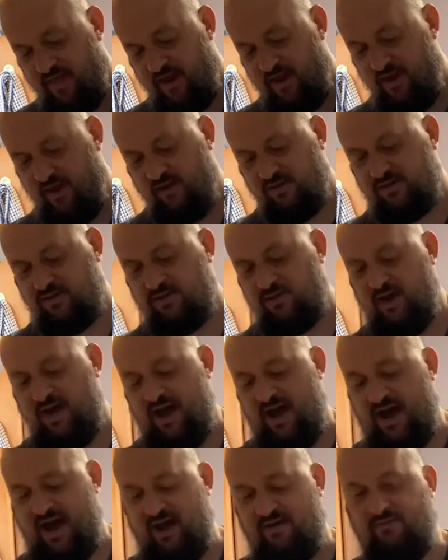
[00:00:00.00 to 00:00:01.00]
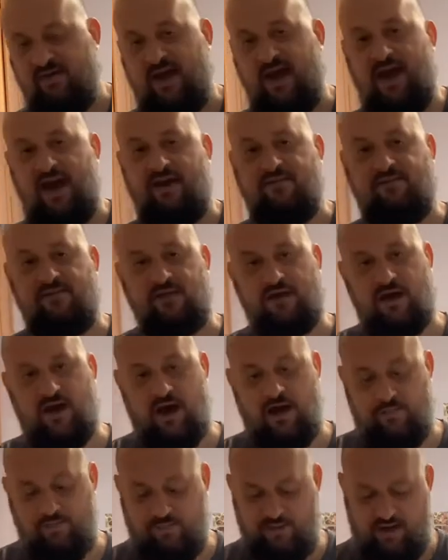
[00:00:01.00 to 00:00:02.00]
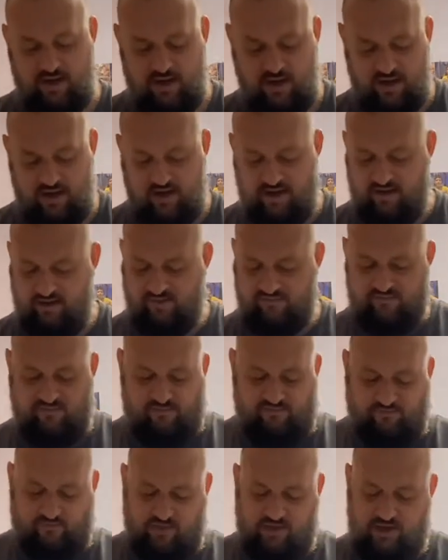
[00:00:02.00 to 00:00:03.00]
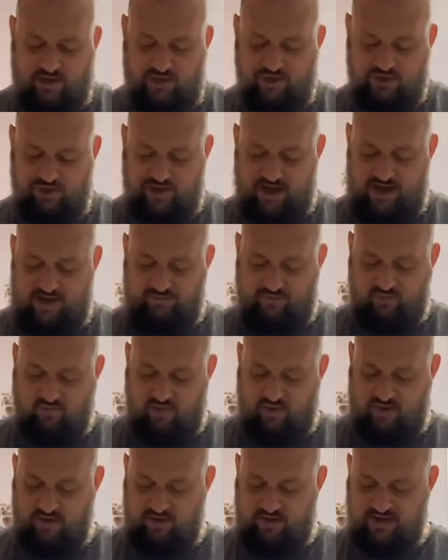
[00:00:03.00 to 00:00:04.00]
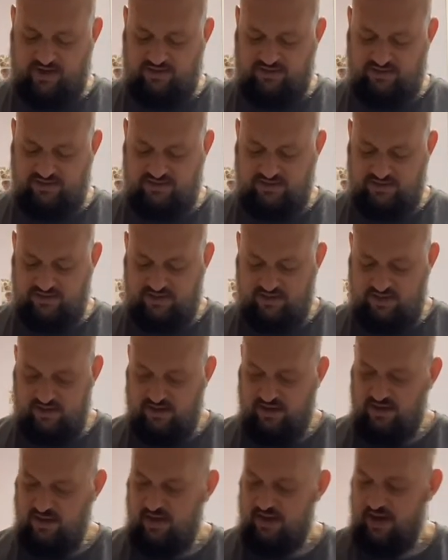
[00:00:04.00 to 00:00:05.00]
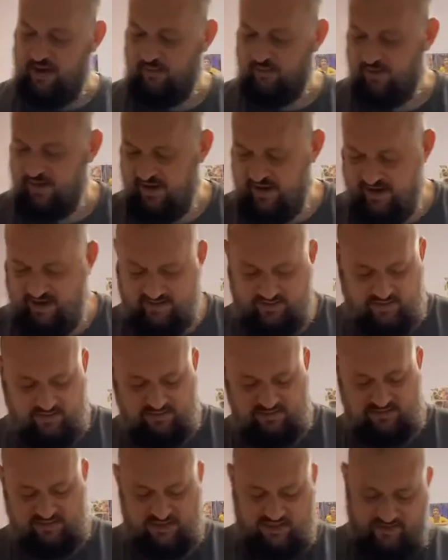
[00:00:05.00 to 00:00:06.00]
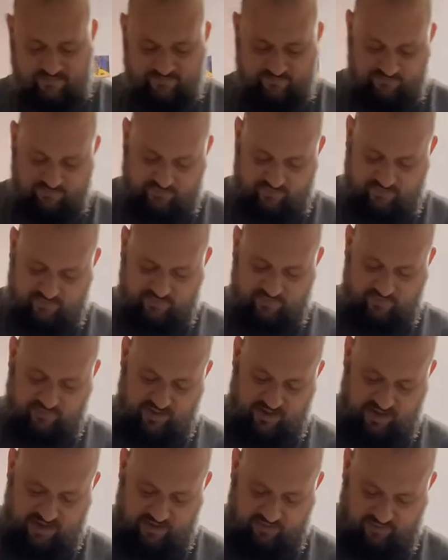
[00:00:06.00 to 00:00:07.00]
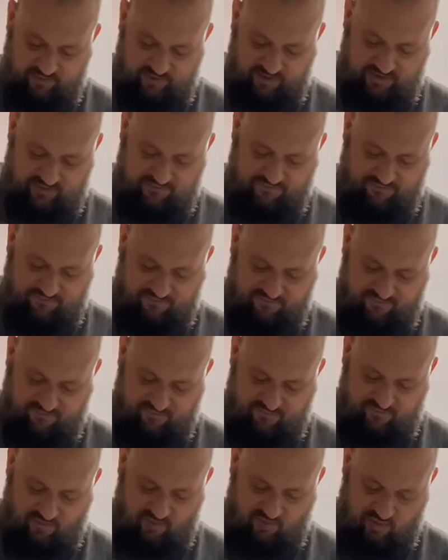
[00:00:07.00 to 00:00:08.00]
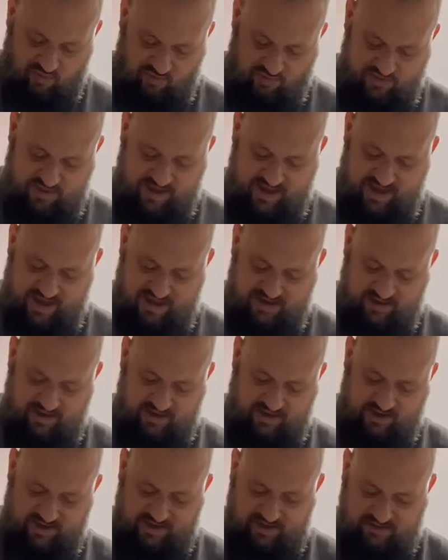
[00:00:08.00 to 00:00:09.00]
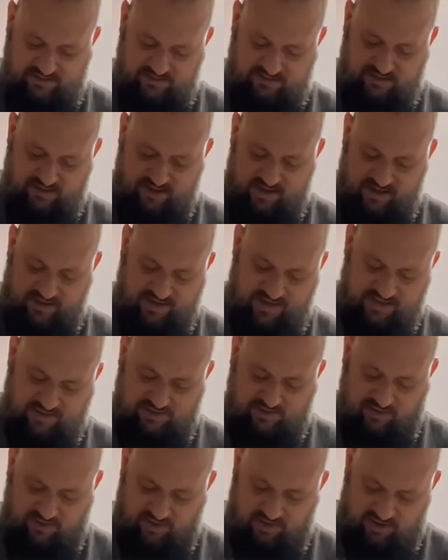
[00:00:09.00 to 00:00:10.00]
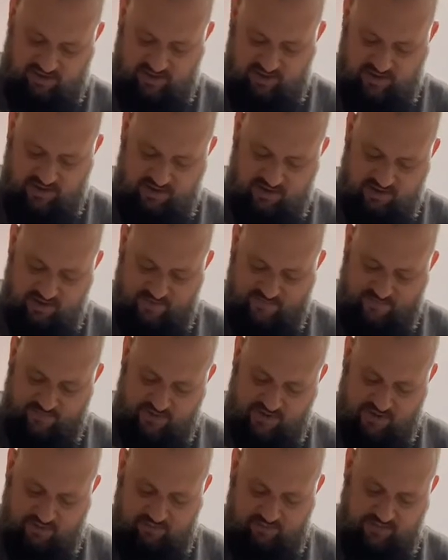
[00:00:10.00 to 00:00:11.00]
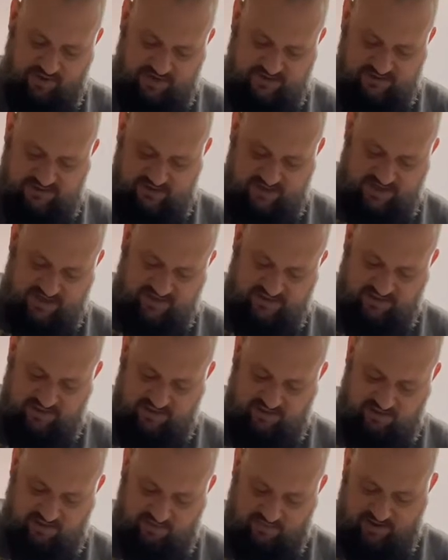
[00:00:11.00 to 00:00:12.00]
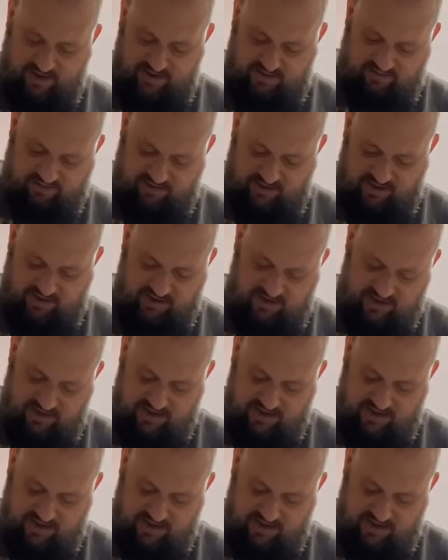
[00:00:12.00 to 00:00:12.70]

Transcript: I also have a half a cup of chopped walnuts. And we're gonna add those in, and then we're gonna fold that in so that gets all mixed nicely throughout the